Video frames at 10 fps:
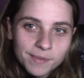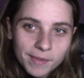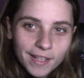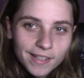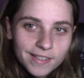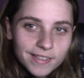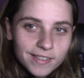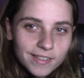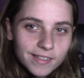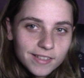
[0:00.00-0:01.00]

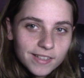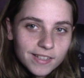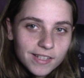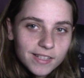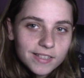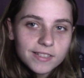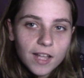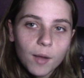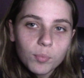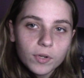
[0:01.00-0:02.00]
because it's
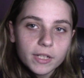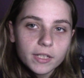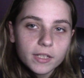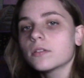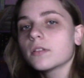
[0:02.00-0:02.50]
not pretty.